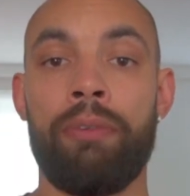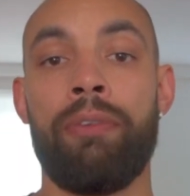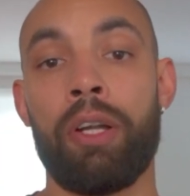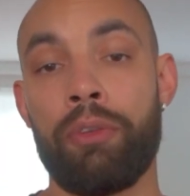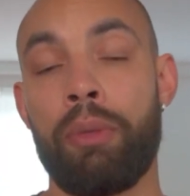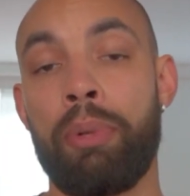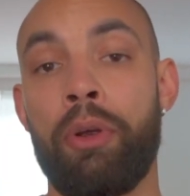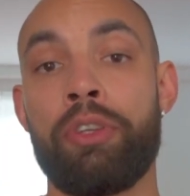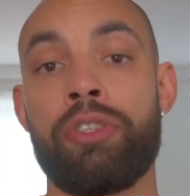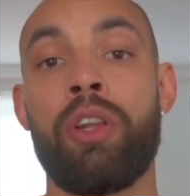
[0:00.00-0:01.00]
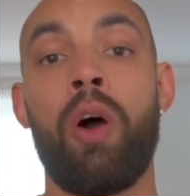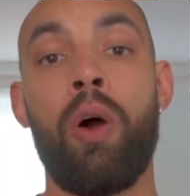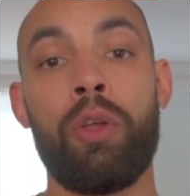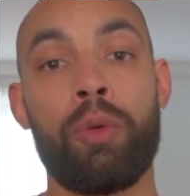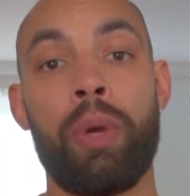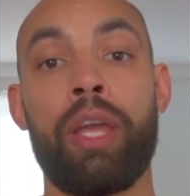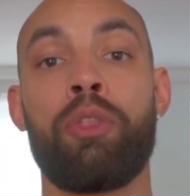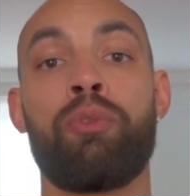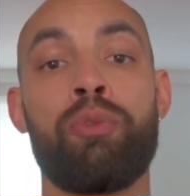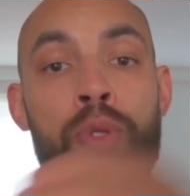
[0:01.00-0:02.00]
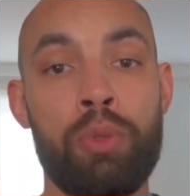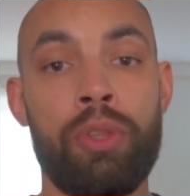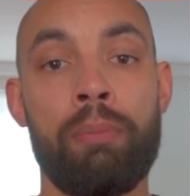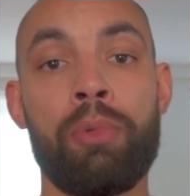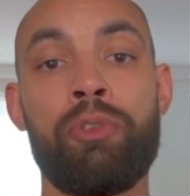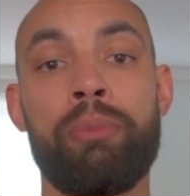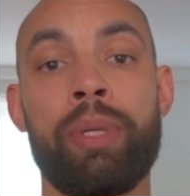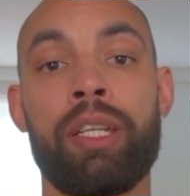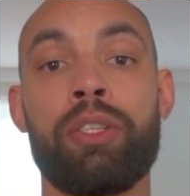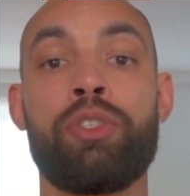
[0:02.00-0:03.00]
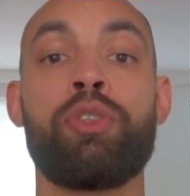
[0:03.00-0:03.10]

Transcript: Follow the person all the way through the movement